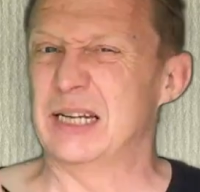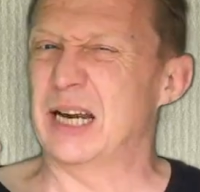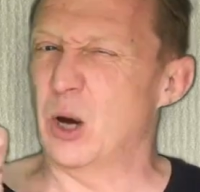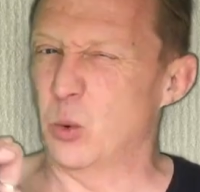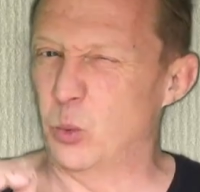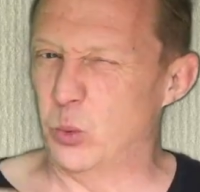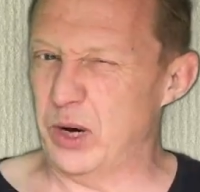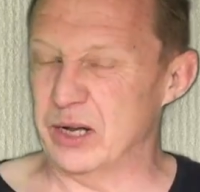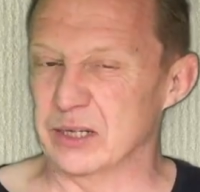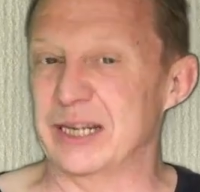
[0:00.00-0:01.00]
Now,
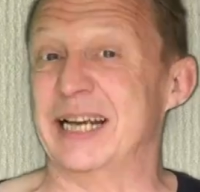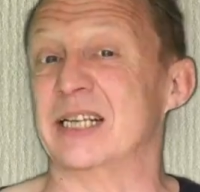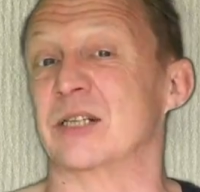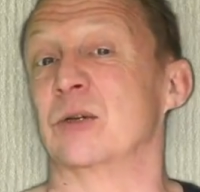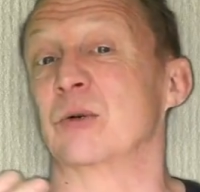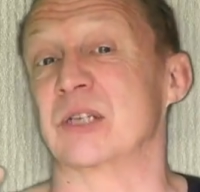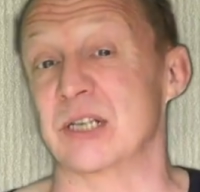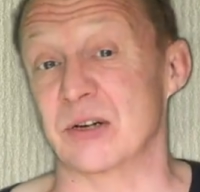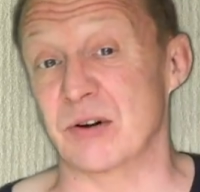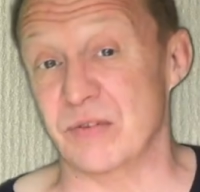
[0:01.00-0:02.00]
will is an
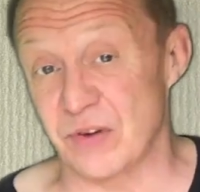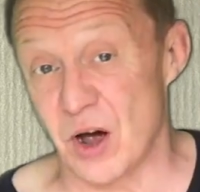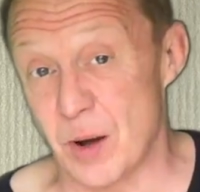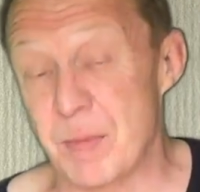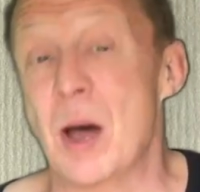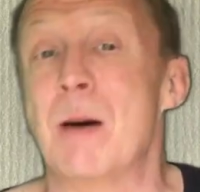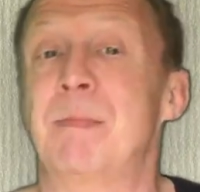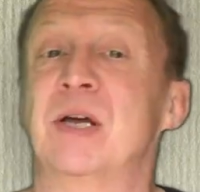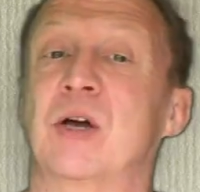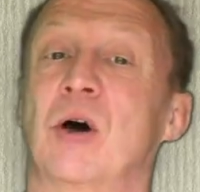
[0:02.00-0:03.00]
auxiliary verb
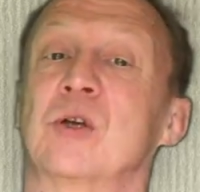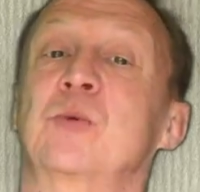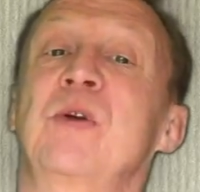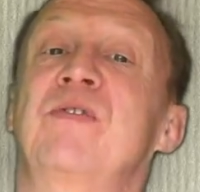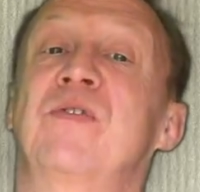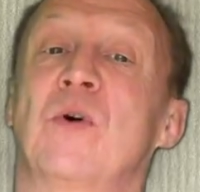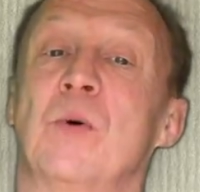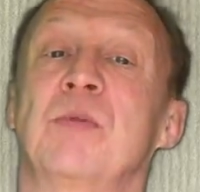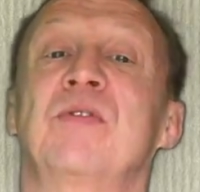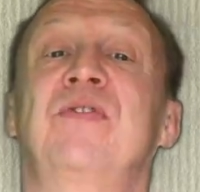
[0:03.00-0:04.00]
because we
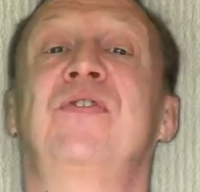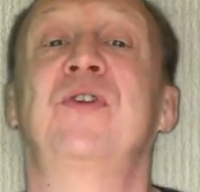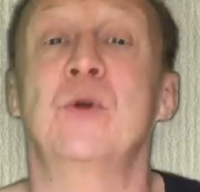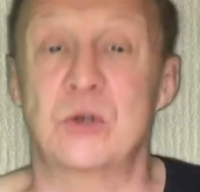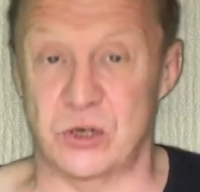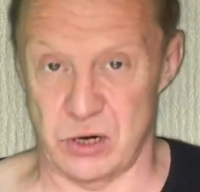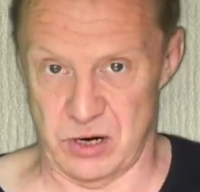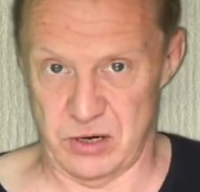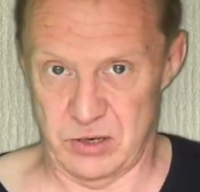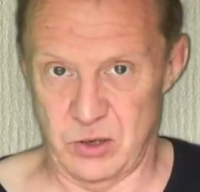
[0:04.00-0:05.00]
form the
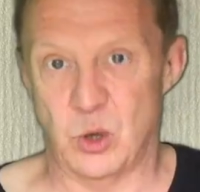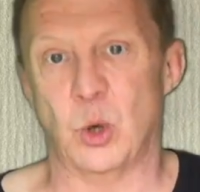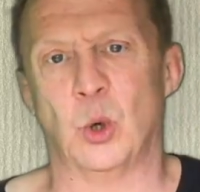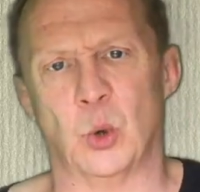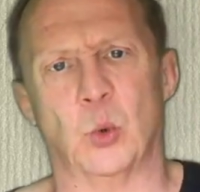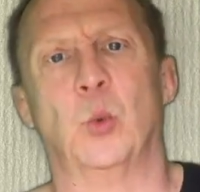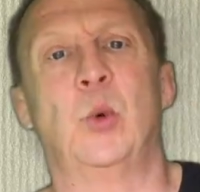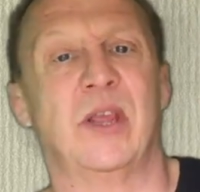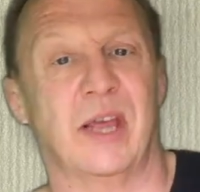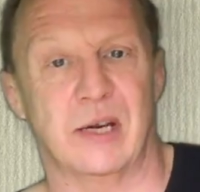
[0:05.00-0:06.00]
future
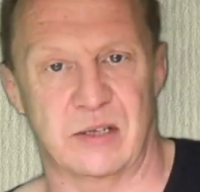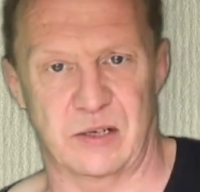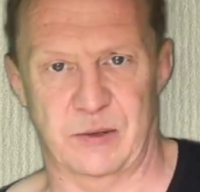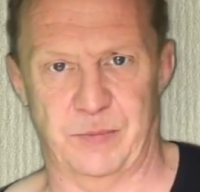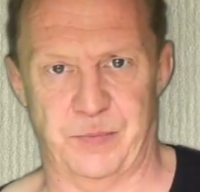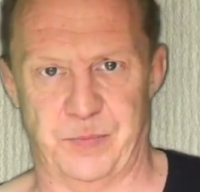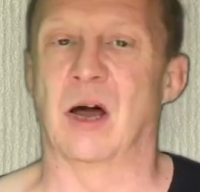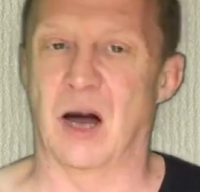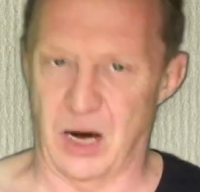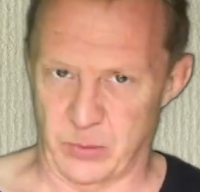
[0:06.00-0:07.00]
with it.
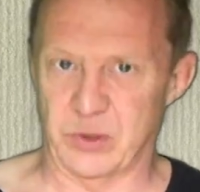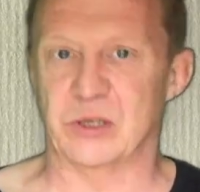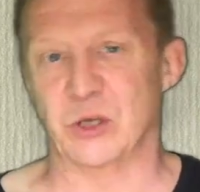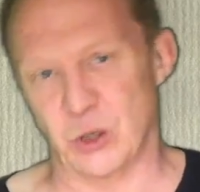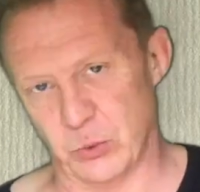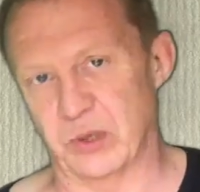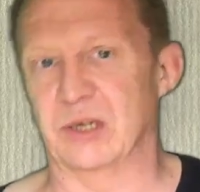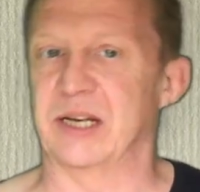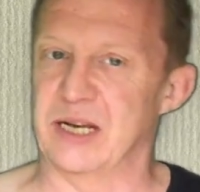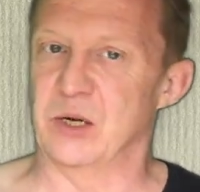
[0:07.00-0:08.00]
I will, you
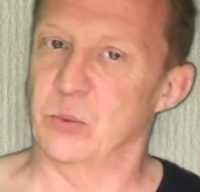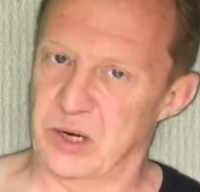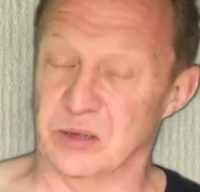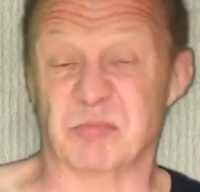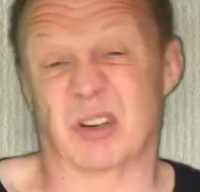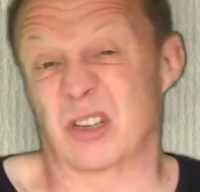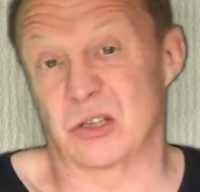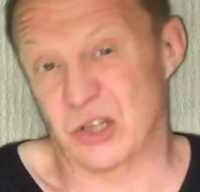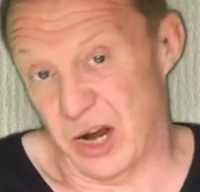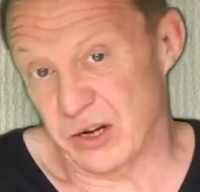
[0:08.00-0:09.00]
will, he will.
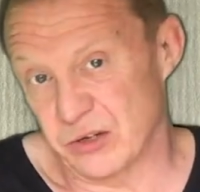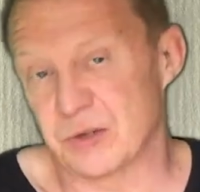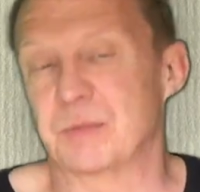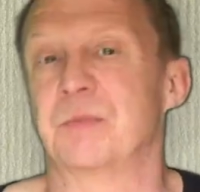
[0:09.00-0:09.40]
Doesn't change.